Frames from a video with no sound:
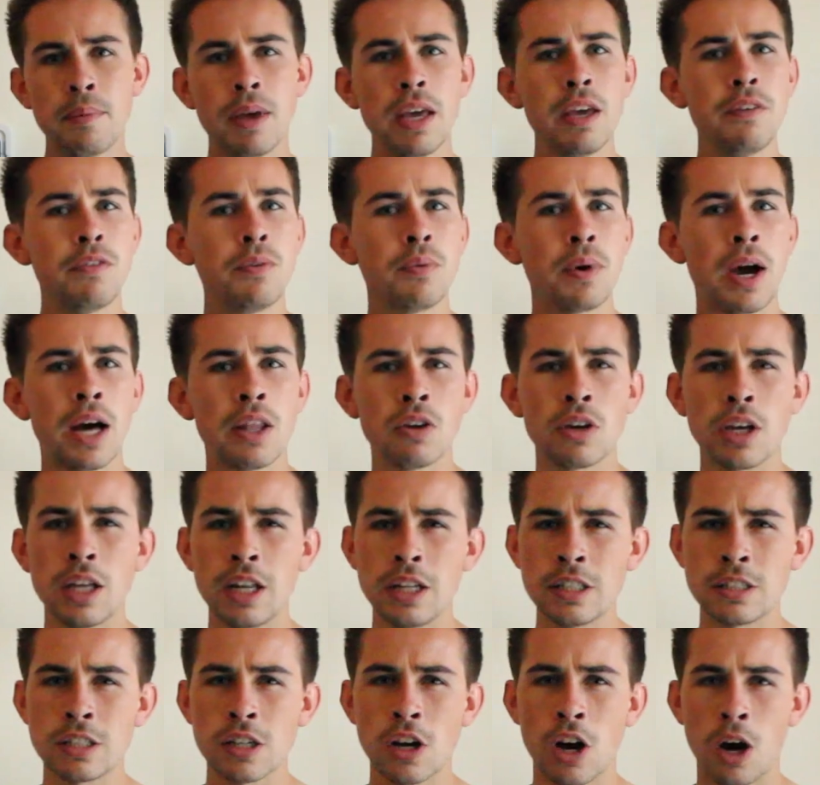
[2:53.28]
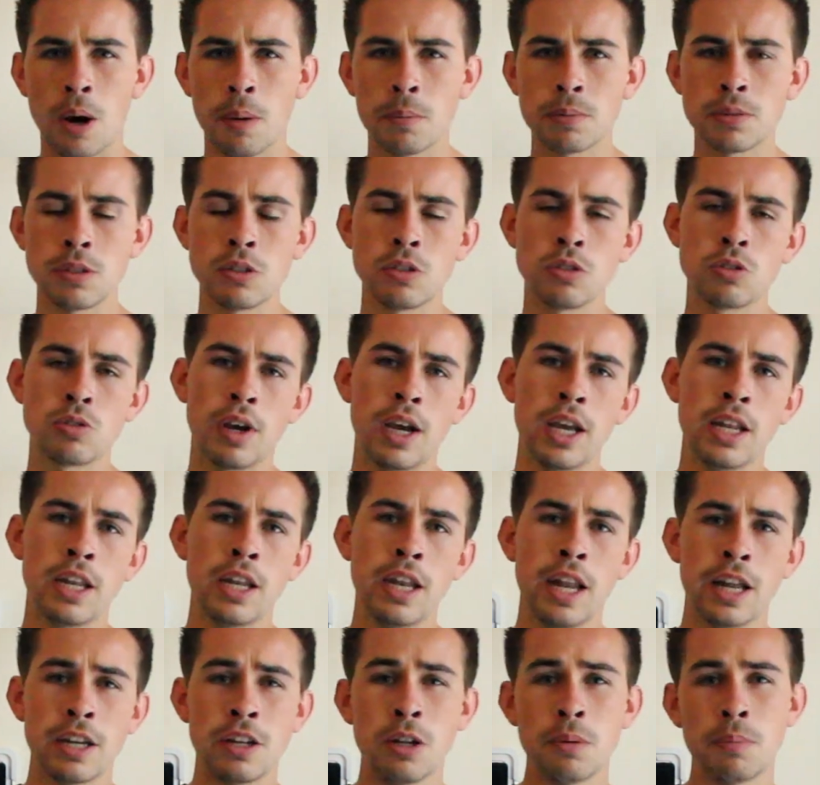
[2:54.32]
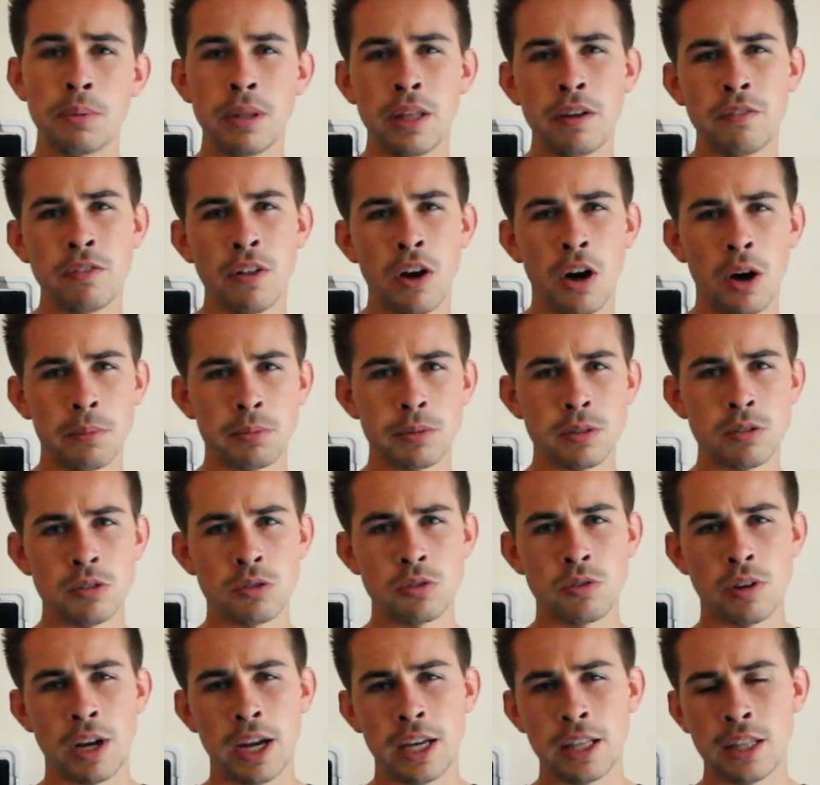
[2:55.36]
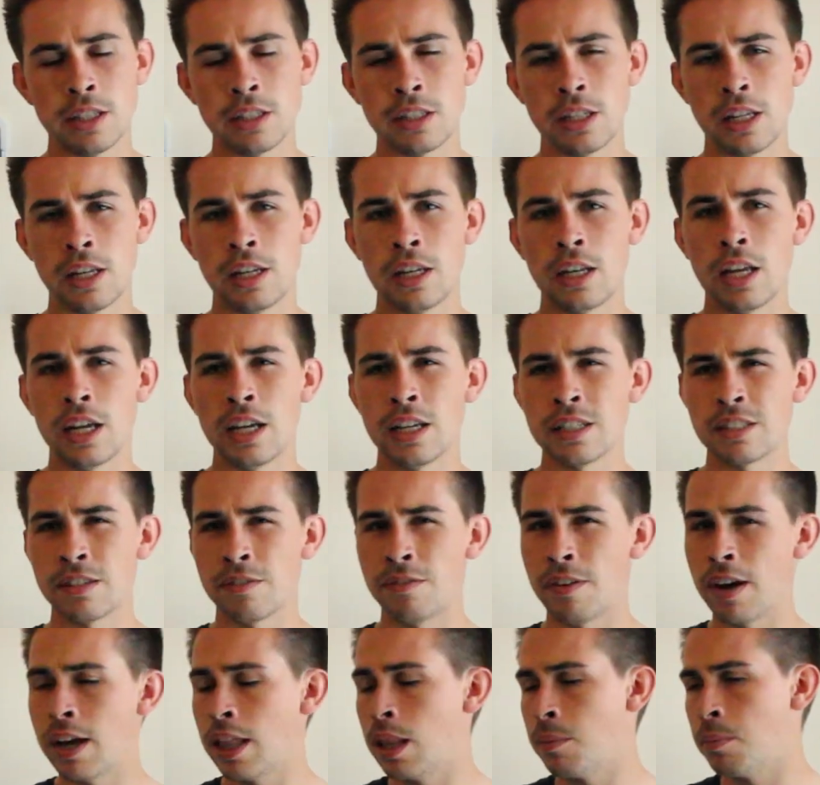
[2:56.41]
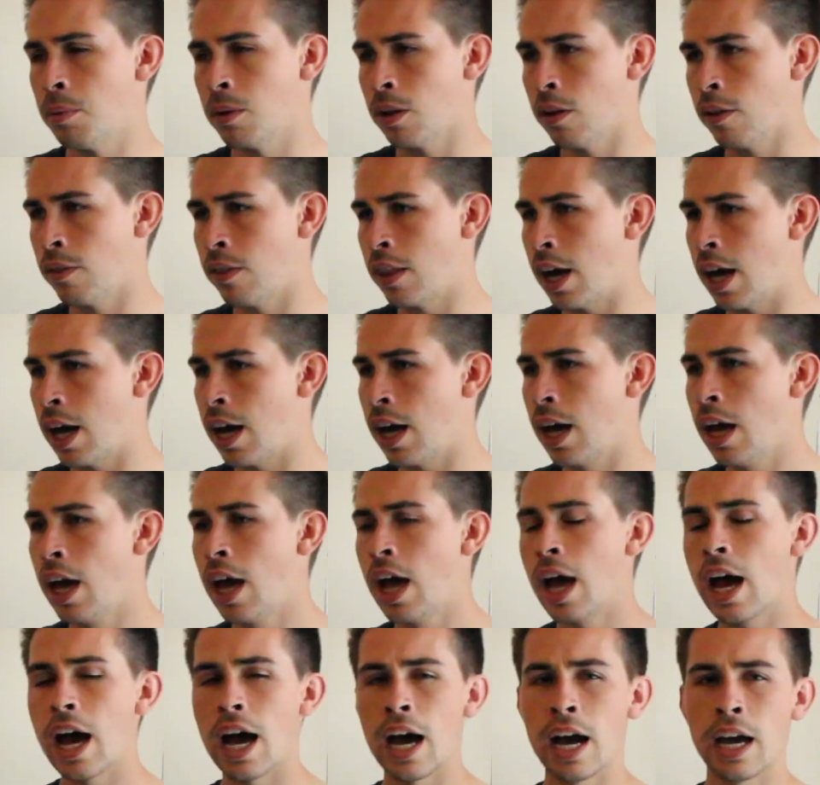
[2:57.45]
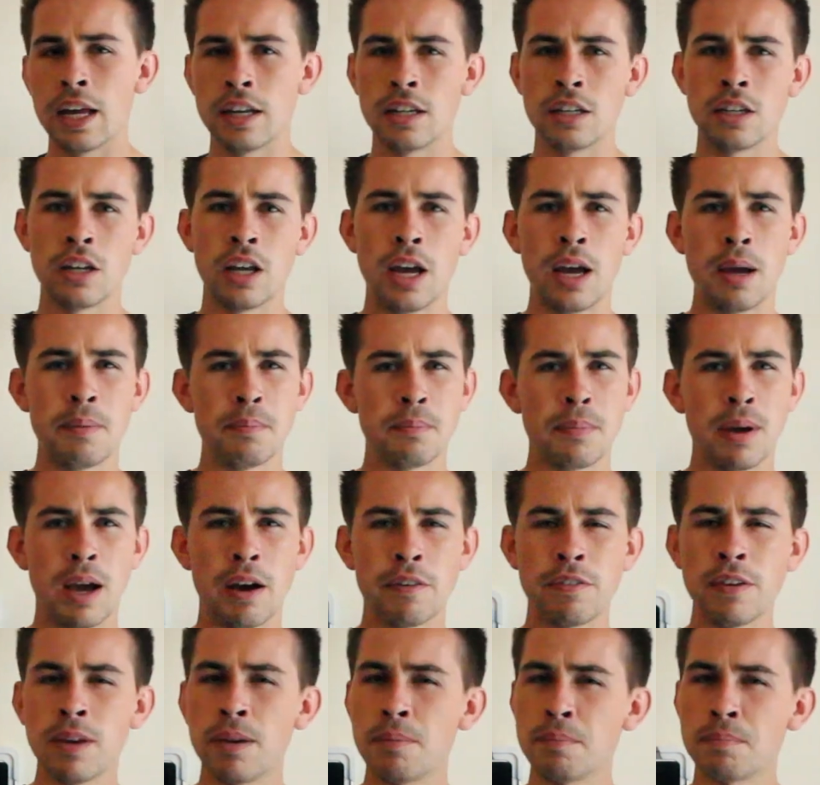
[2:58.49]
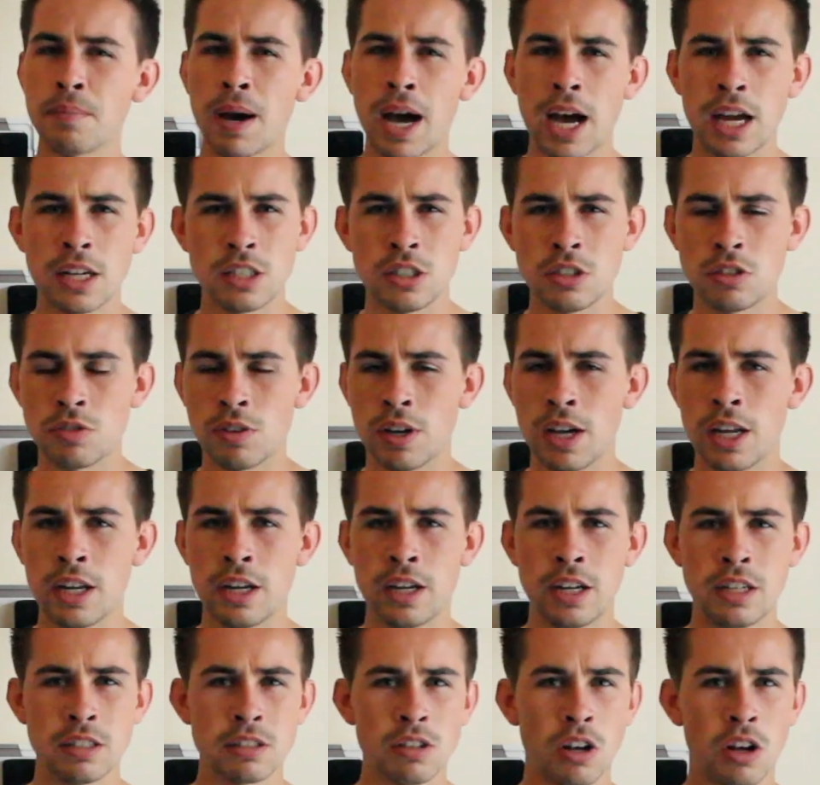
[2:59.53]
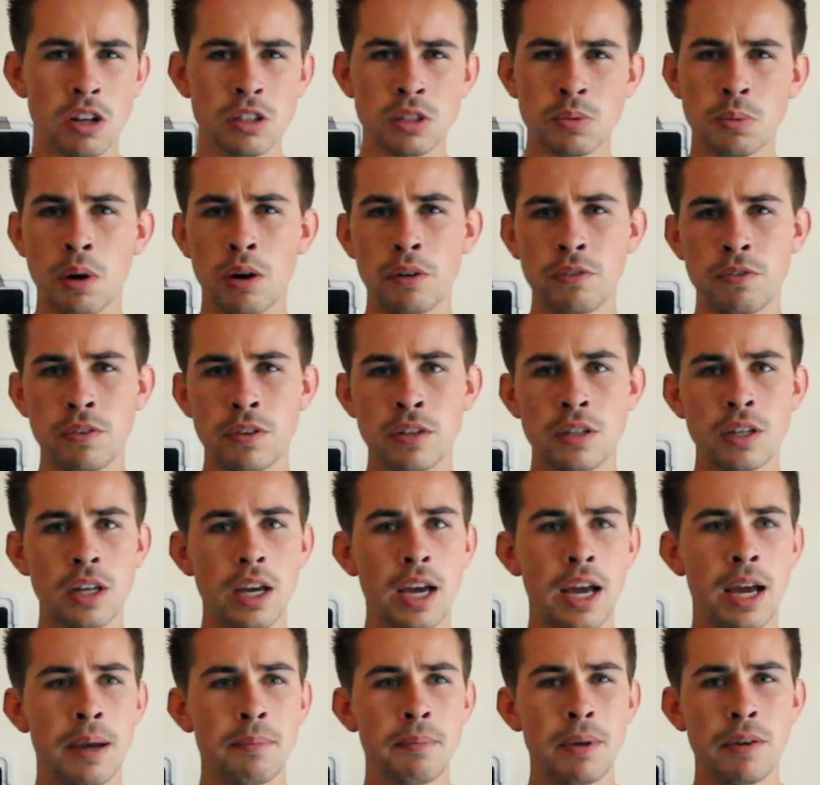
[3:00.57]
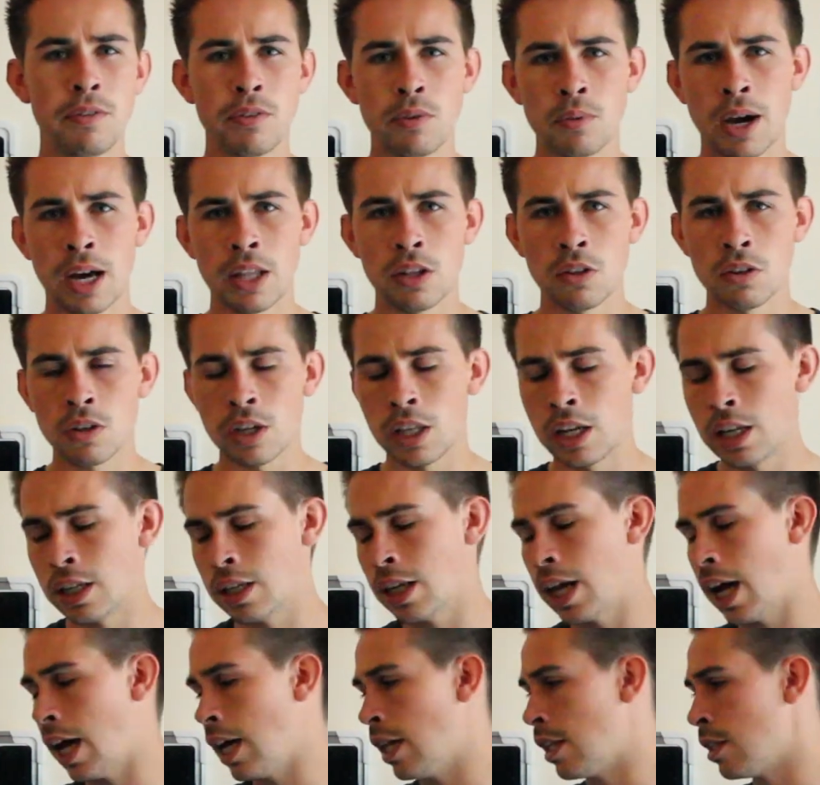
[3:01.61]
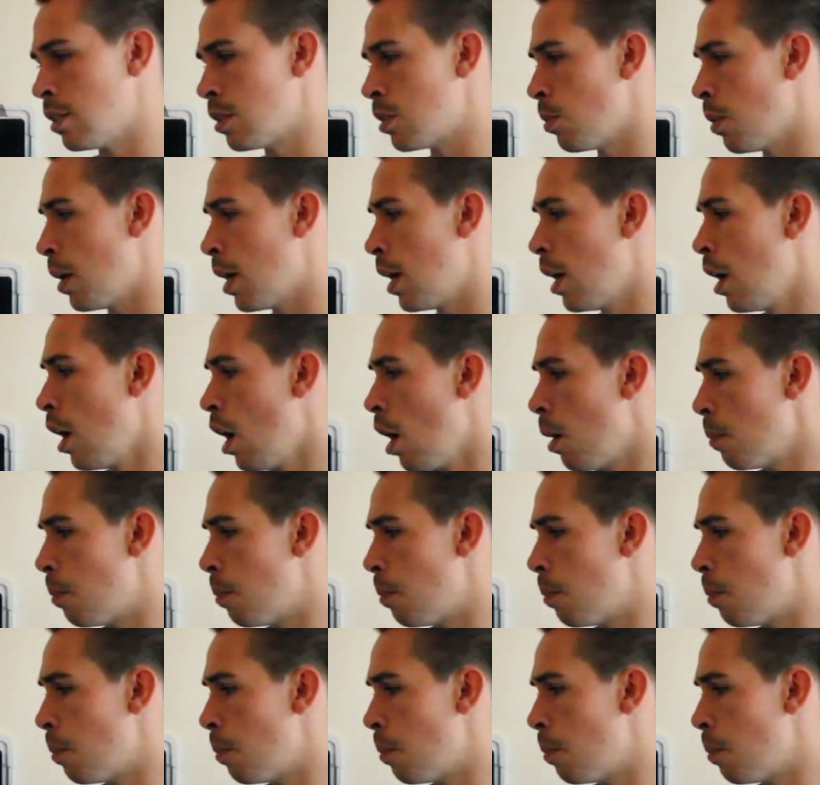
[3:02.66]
If you are looking into options trading, I do believe that options trading is available on there, and I think margin trading is also offered if you are looking and getting into it.